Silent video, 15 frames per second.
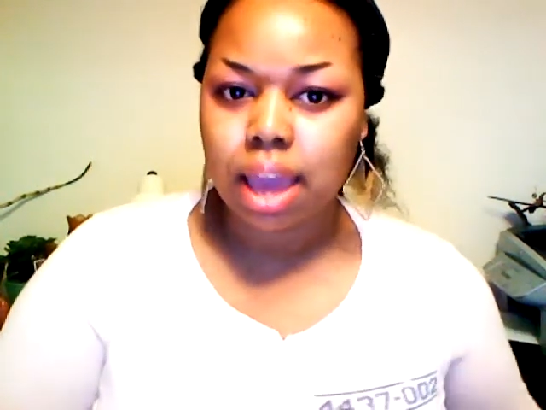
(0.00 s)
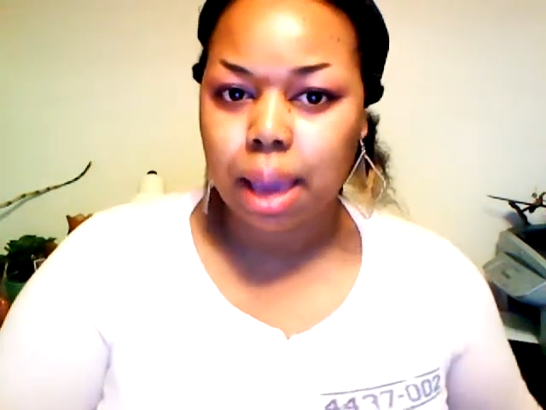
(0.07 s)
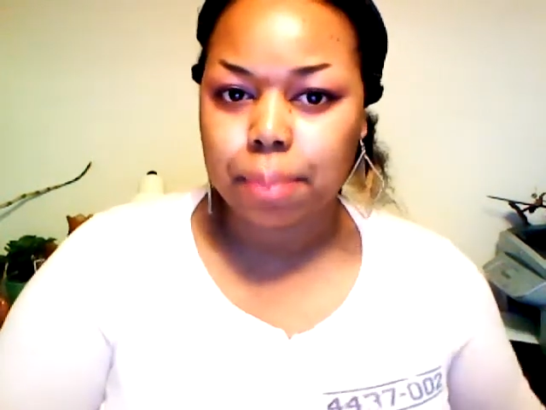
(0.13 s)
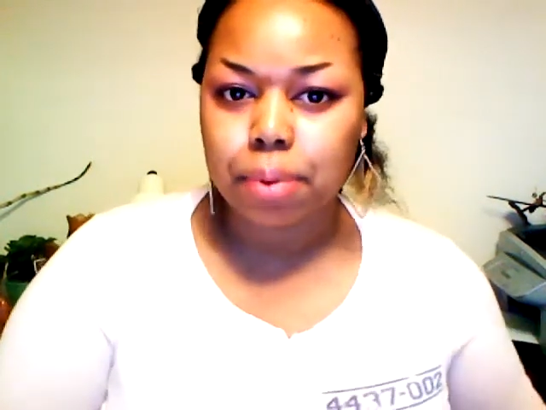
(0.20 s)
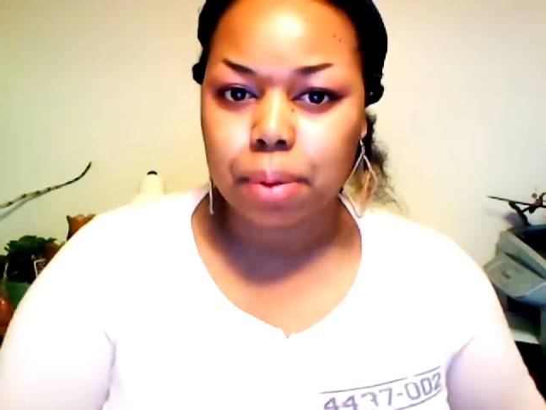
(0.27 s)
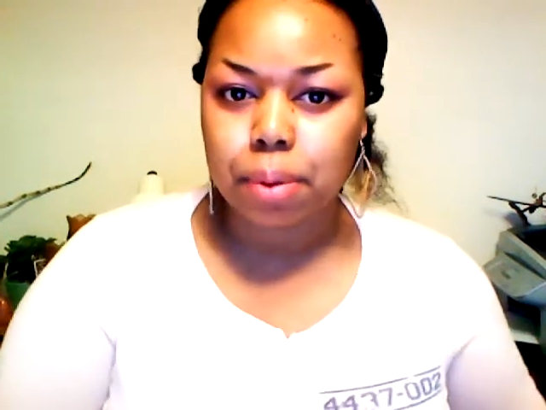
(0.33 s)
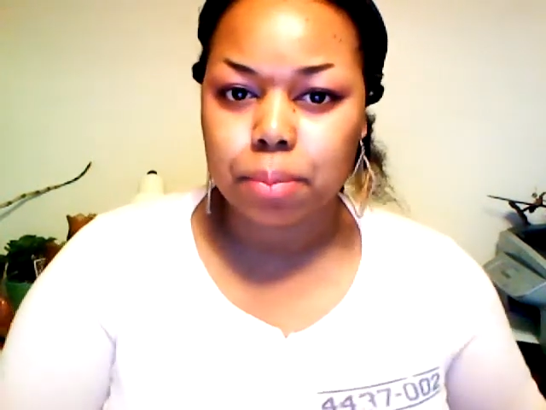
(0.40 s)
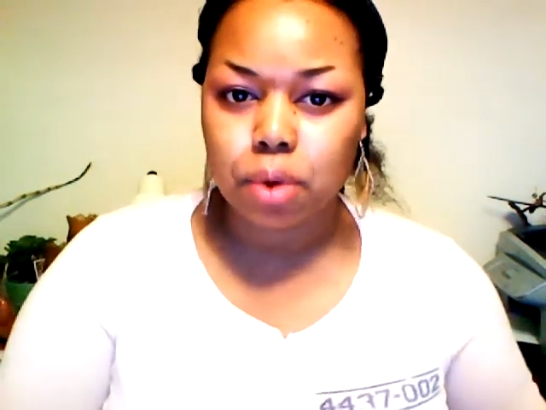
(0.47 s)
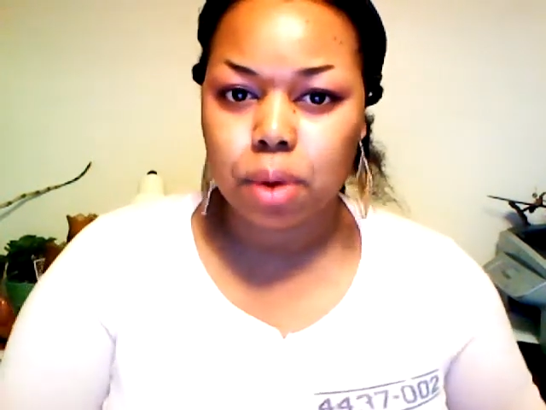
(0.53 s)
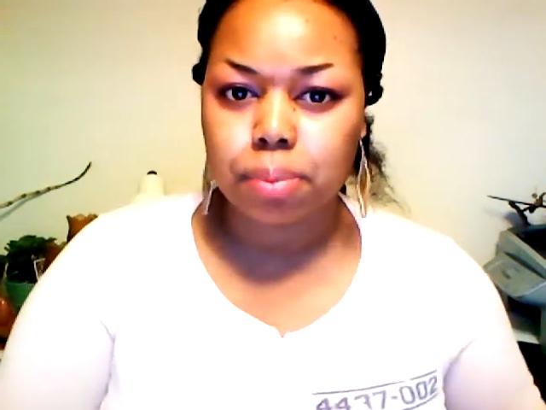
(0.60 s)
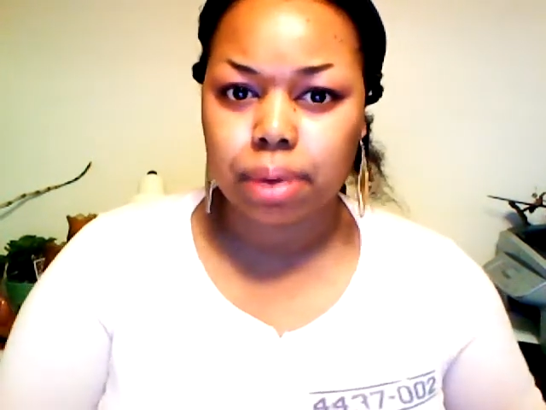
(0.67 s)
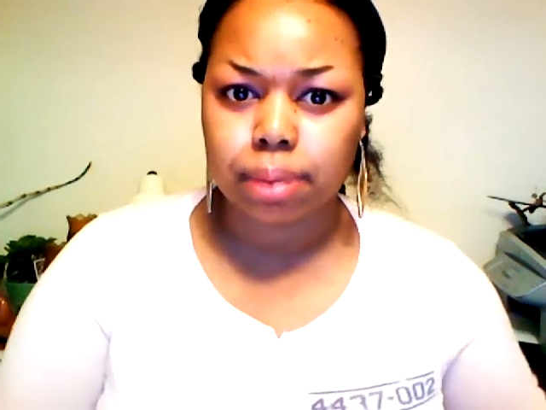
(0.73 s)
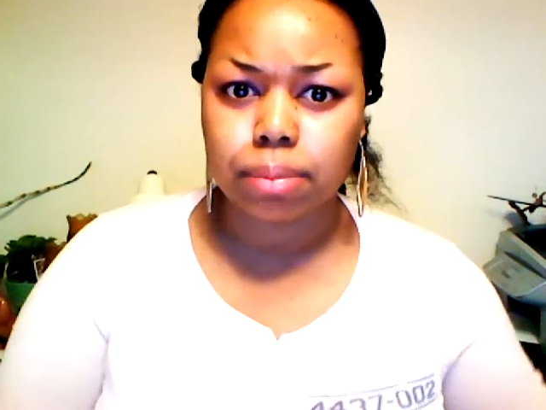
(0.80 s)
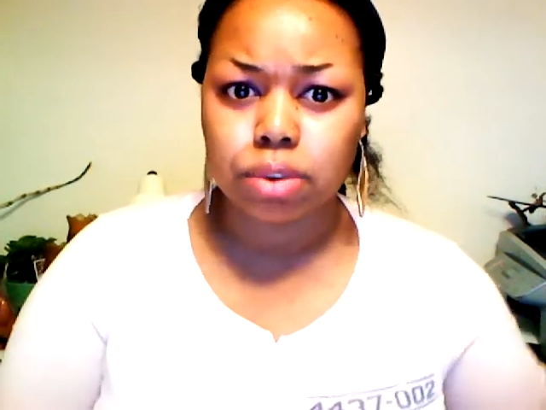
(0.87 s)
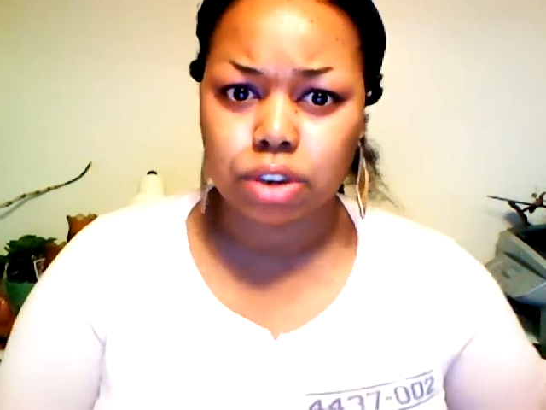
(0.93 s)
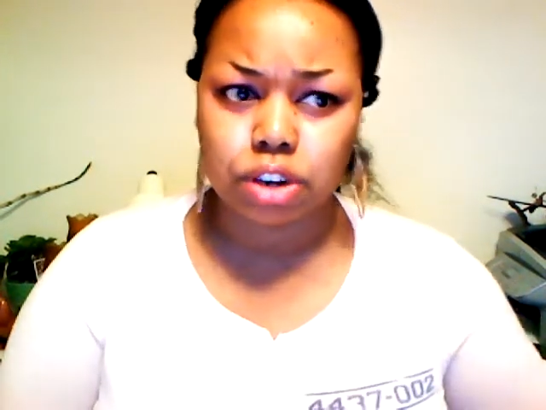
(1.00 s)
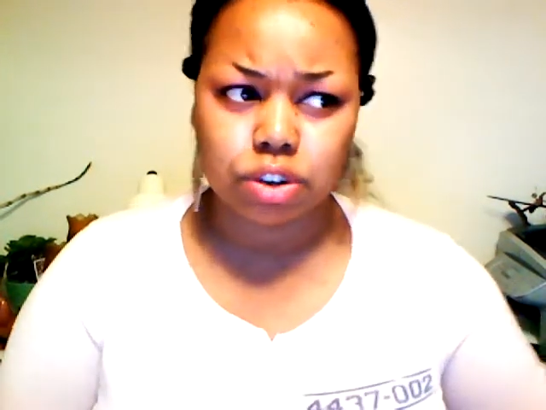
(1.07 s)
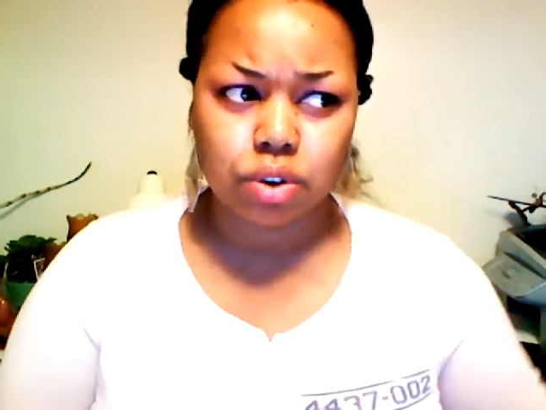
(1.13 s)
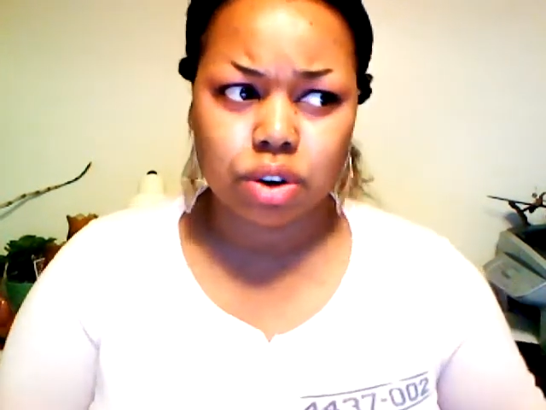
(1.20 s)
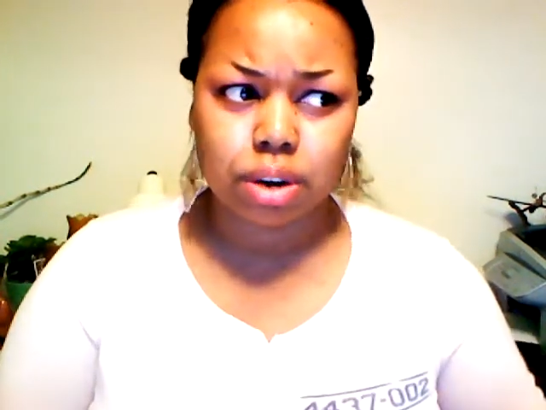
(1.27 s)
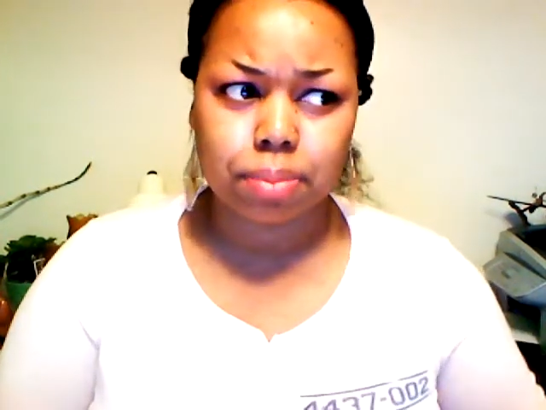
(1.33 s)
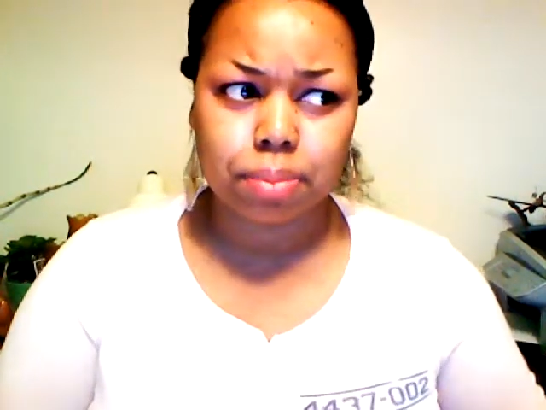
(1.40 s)
and put more blame on your
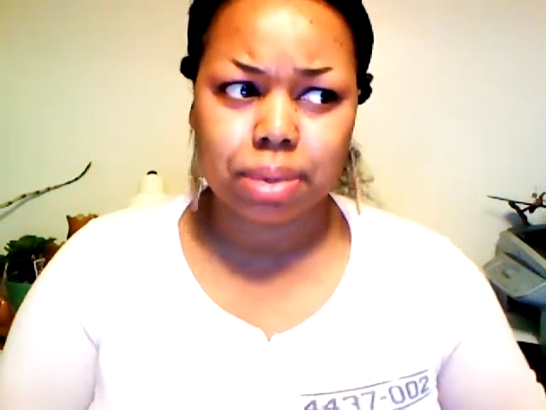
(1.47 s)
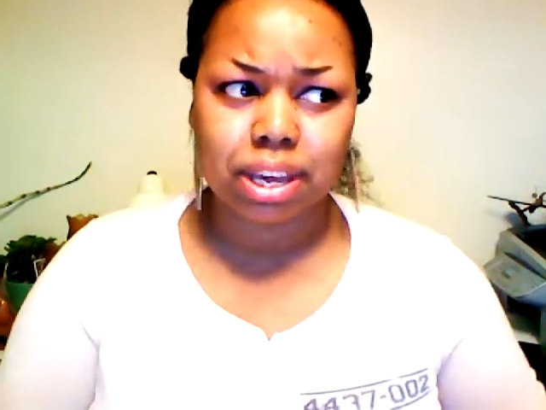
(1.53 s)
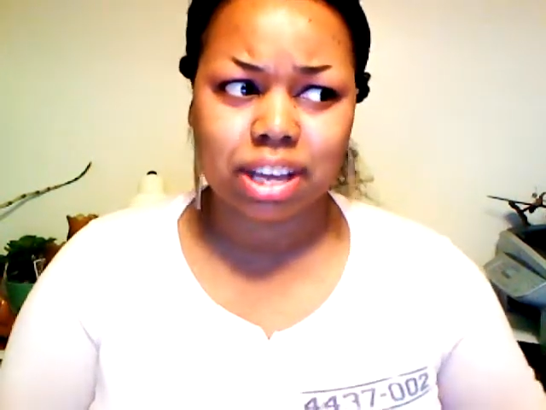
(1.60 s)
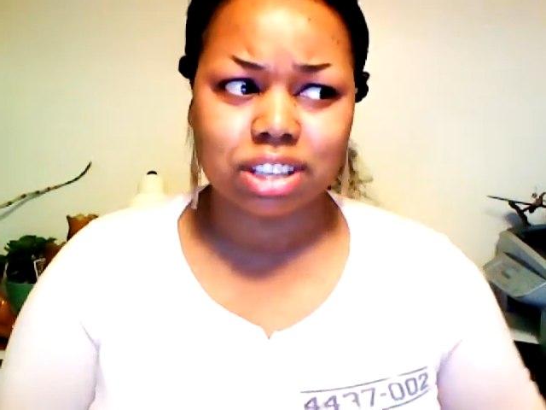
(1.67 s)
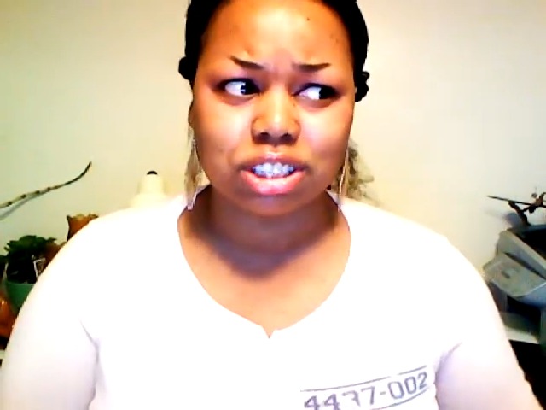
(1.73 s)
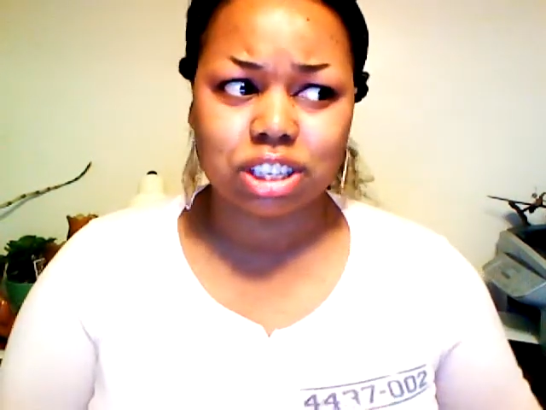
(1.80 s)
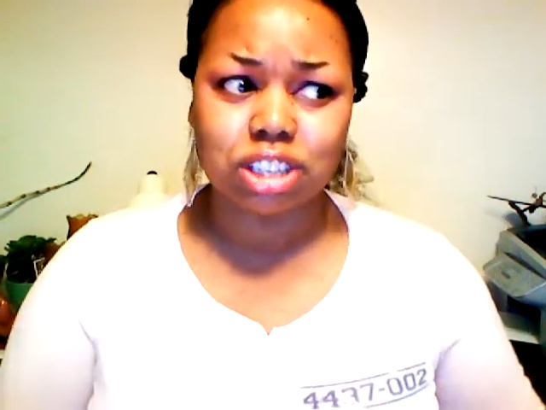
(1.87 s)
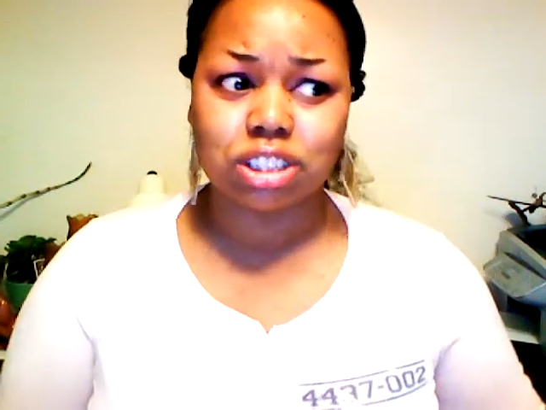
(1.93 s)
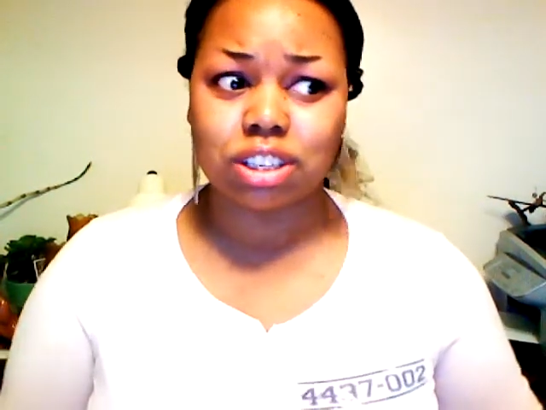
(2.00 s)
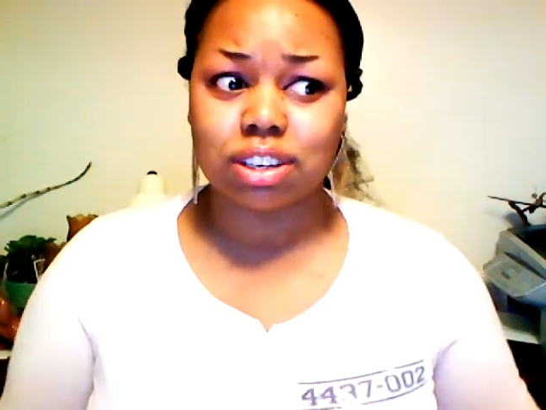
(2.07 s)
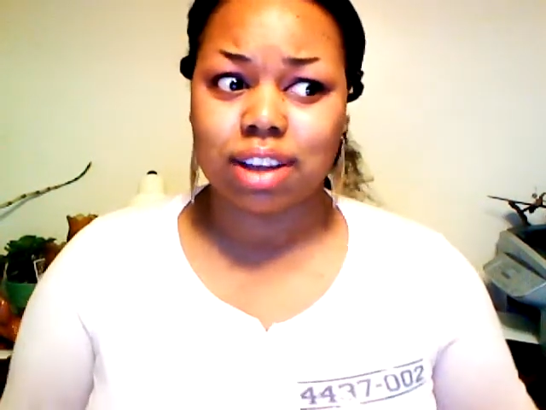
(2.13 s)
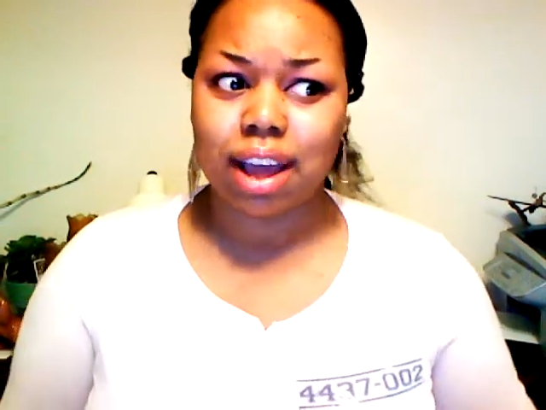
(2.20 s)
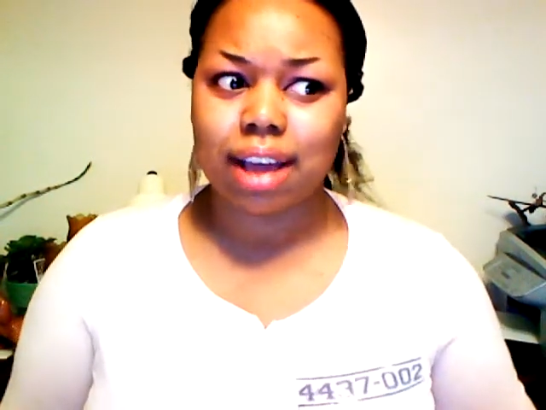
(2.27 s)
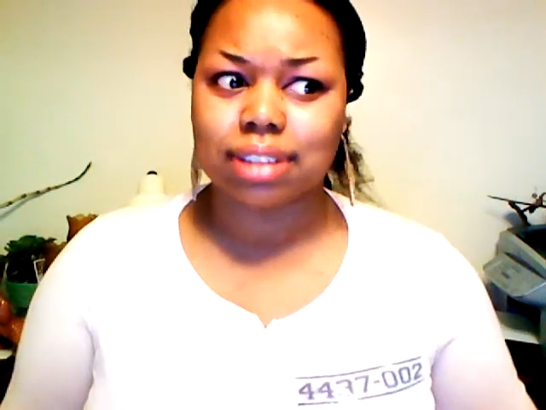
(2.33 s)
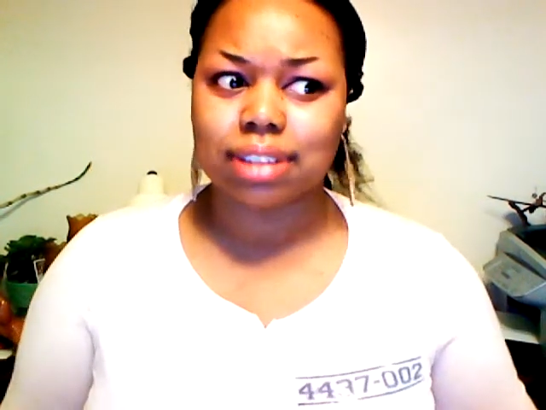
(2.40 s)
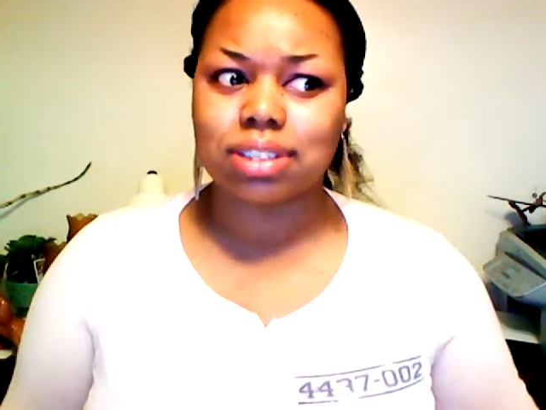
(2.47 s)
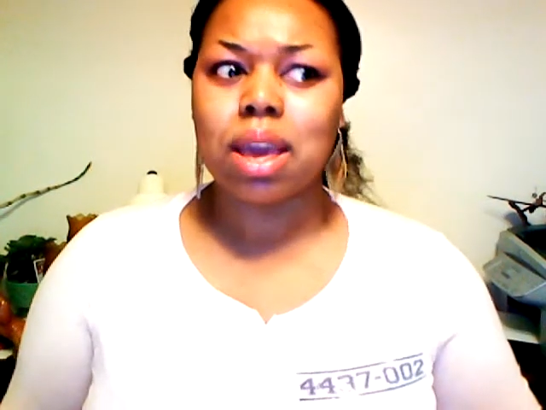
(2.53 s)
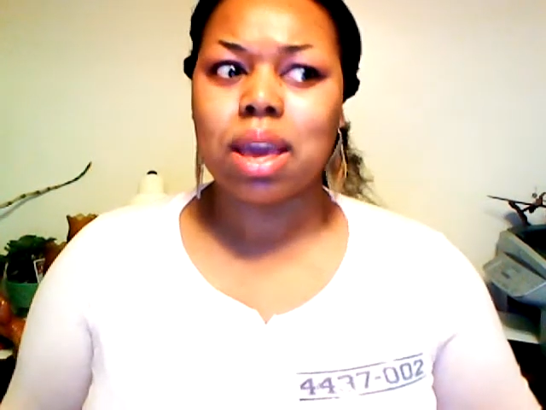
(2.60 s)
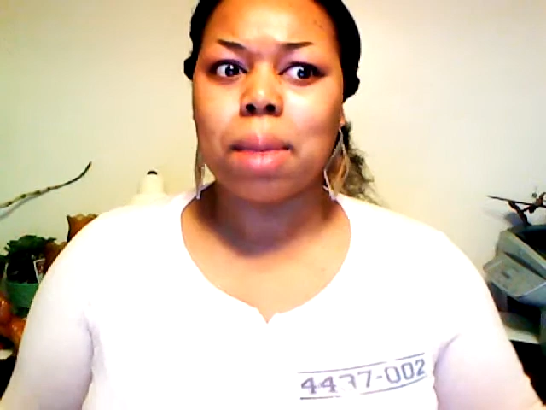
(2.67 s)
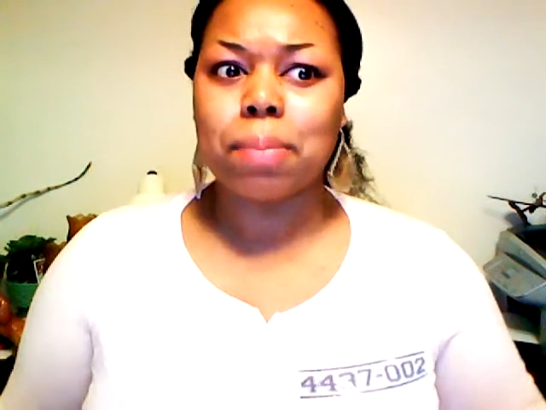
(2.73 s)
daughter because she should not